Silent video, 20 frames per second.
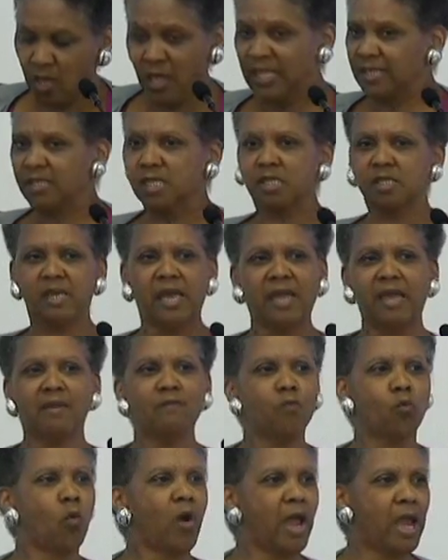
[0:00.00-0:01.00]
The
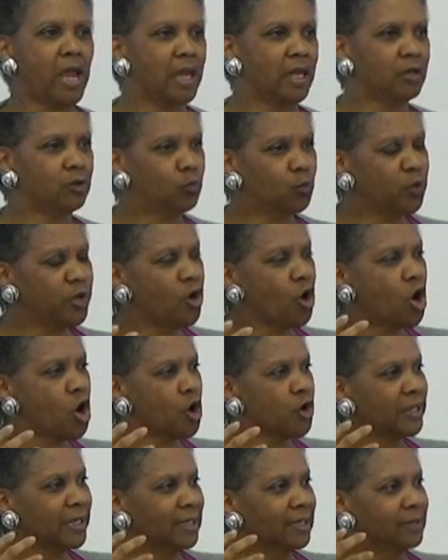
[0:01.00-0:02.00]
same way,
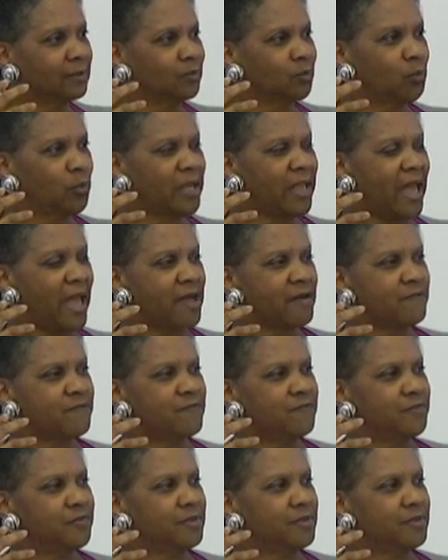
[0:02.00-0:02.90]
we have